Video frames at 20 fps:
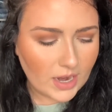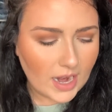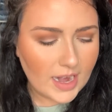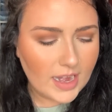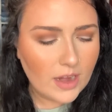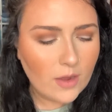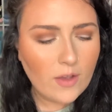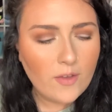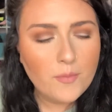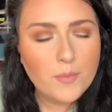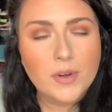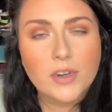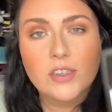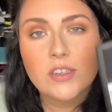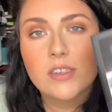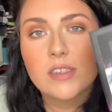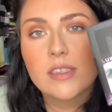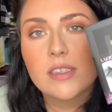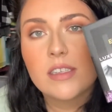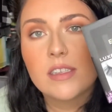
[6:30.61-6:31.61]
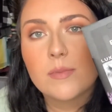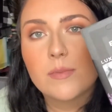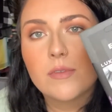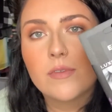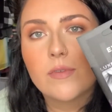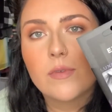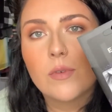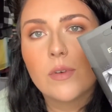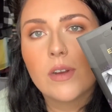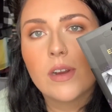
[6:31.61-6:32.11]
I know I've purchased these
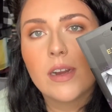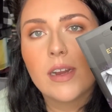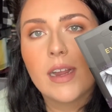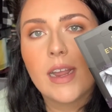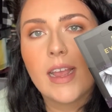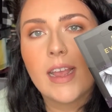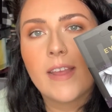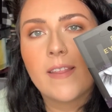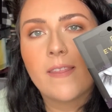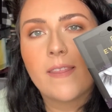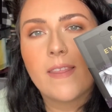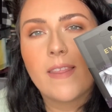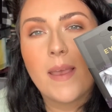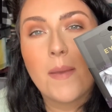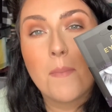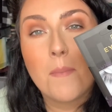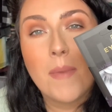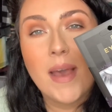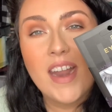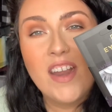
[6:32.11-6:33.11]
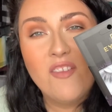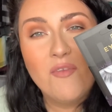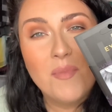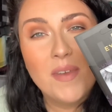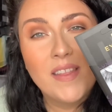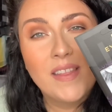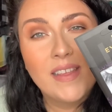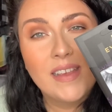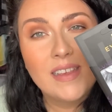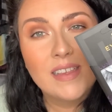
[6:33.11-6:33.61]
before, and they might have
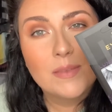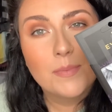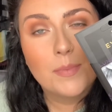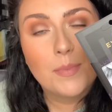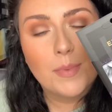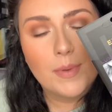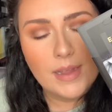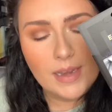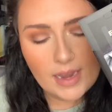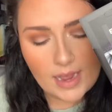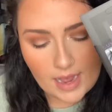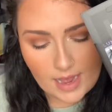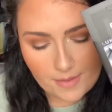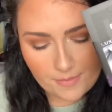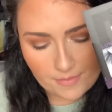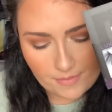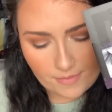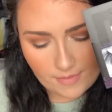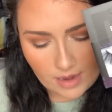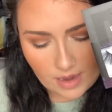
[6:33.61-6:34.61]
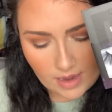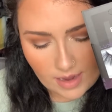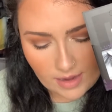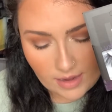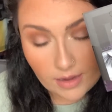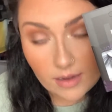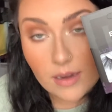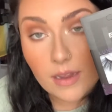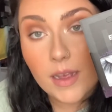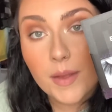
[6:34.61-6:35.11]
been these, but I'm
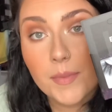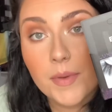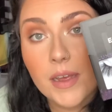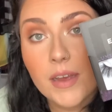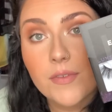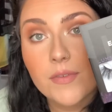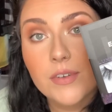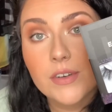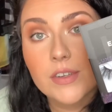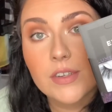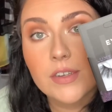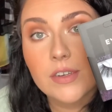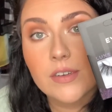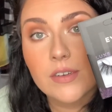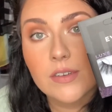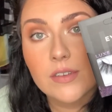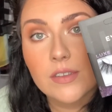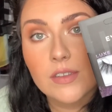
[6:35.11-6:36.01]
not for certain.